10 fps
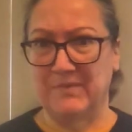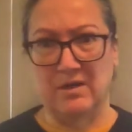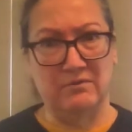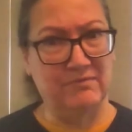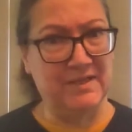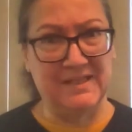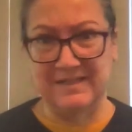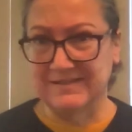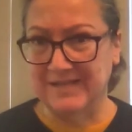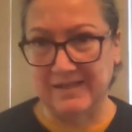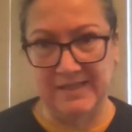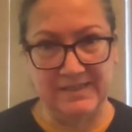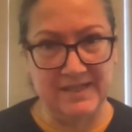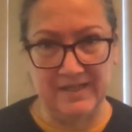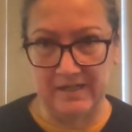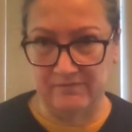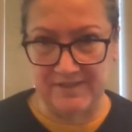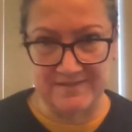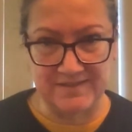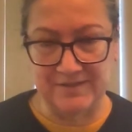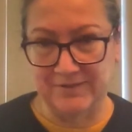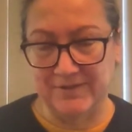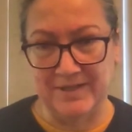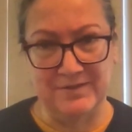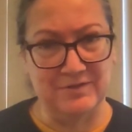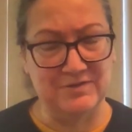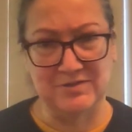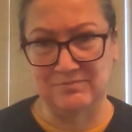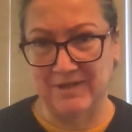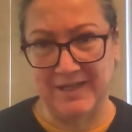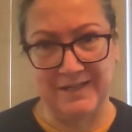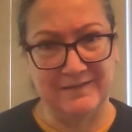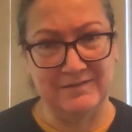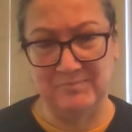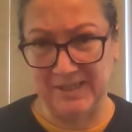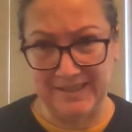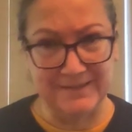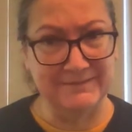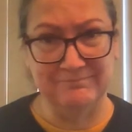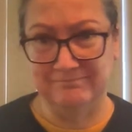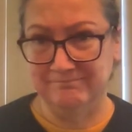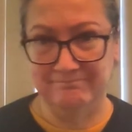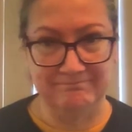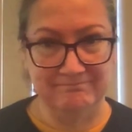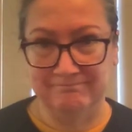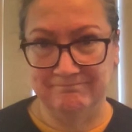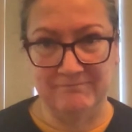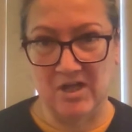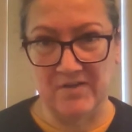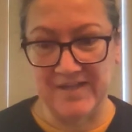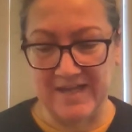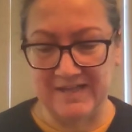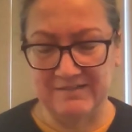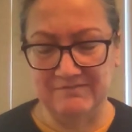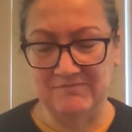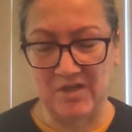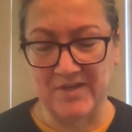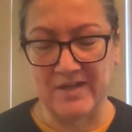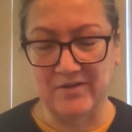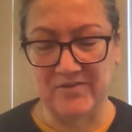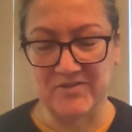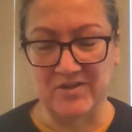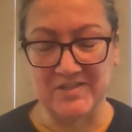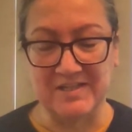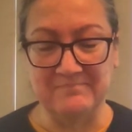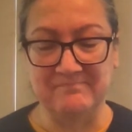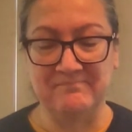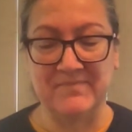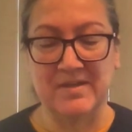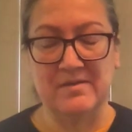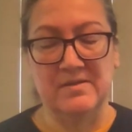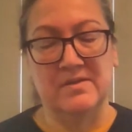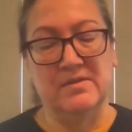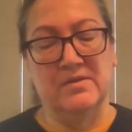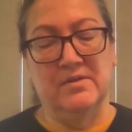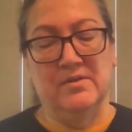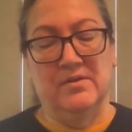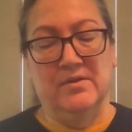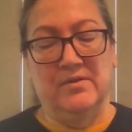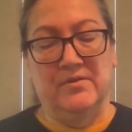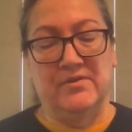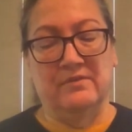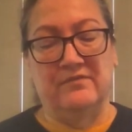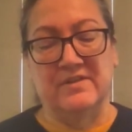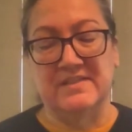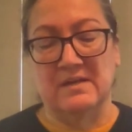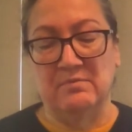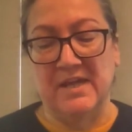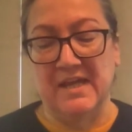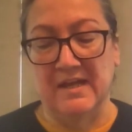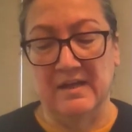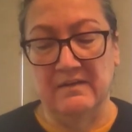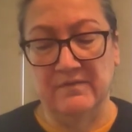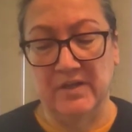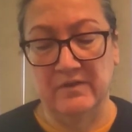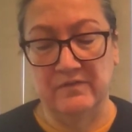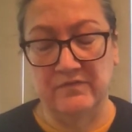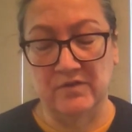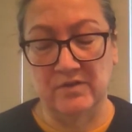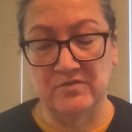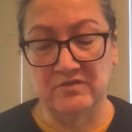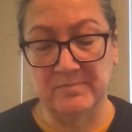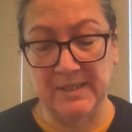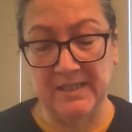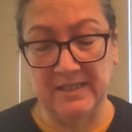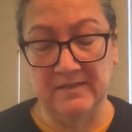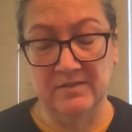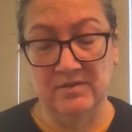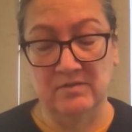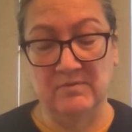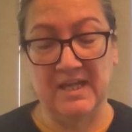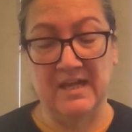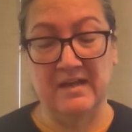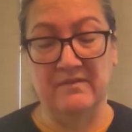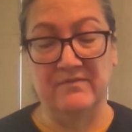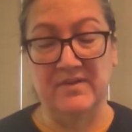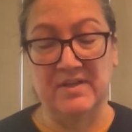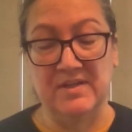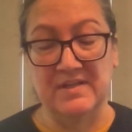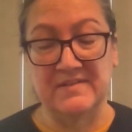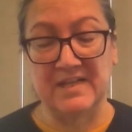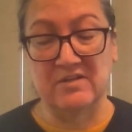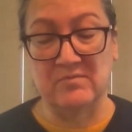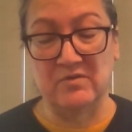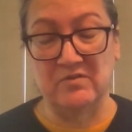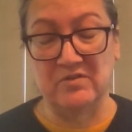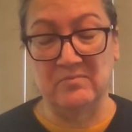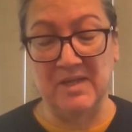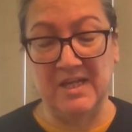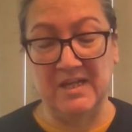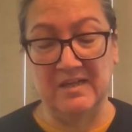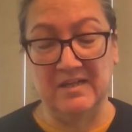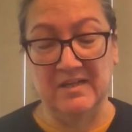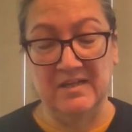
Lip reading: are really excelling at every skill, and they're just ready to be on that all-star team. So first up we have, for dribbling, we have psychomotor domain,